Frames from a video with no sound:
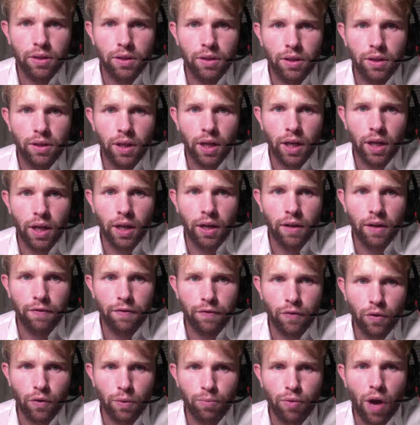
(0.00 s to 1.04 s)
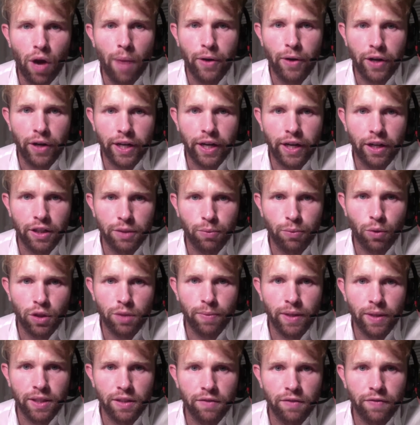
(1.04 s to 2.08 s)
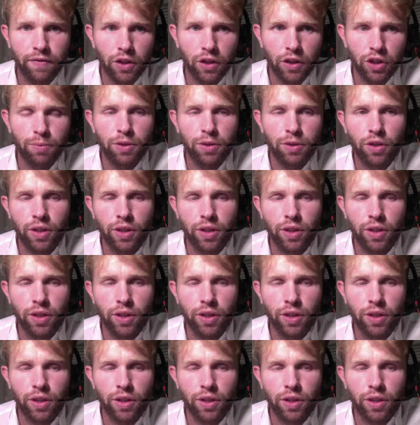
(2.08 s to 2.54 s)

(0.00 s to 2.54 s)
for primary care sports medicine fellowships.